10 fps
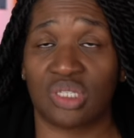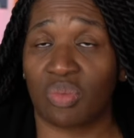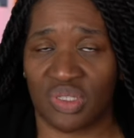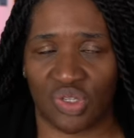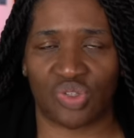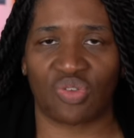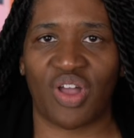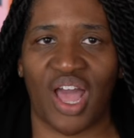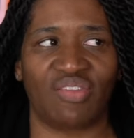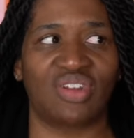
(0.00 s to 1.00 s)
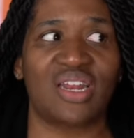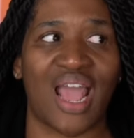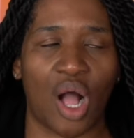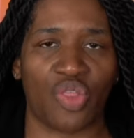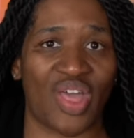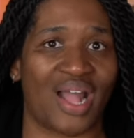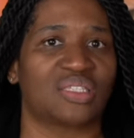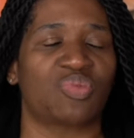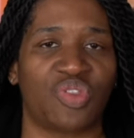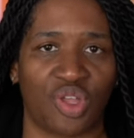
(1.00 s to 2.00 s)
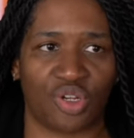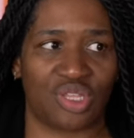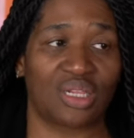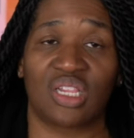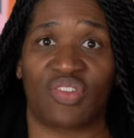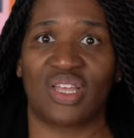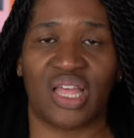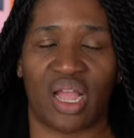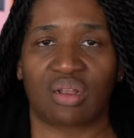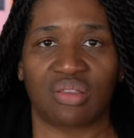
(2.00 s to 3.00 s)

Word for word: the ones that survived, and now that's what they're they're living there.